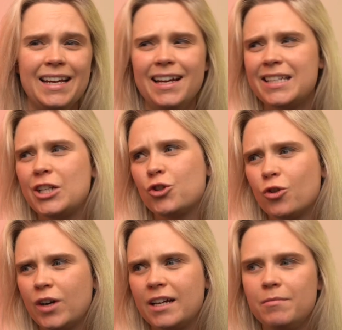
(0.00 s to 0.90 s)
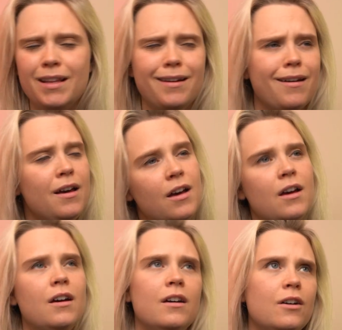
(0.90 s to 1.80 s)
And like, sure, I can be like,
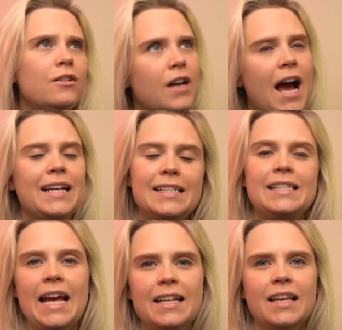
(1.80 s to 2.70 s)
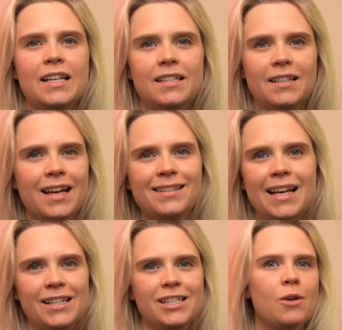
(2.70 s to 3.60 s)
I can say this and
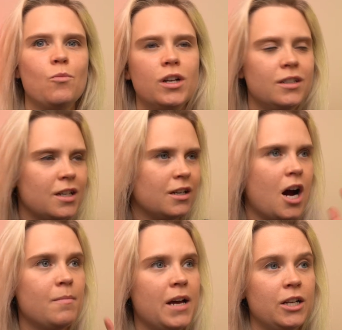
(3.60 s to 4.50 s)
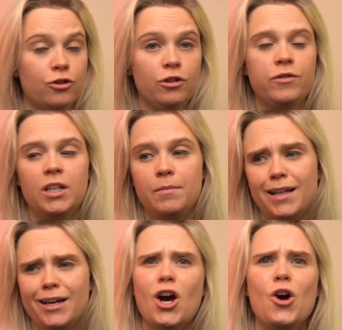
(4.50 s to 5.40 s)
then someone can comment truthfully and be
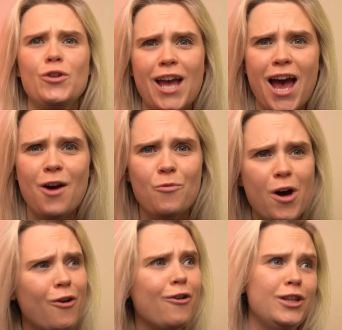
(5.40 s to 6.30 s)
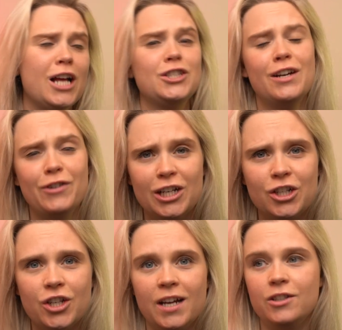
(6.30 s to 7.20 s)
like, oh yeah, well, that's never going to
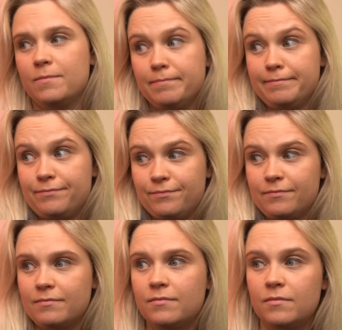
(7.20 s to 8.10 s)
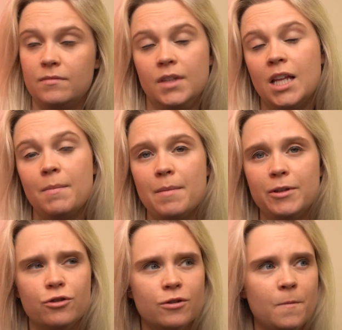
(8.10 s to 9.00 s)
change. That might be
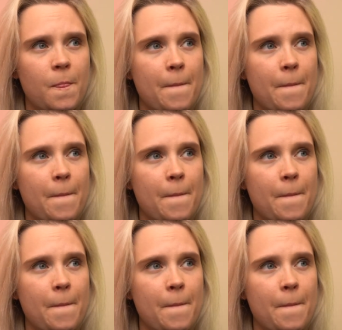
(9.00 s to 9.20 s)
true.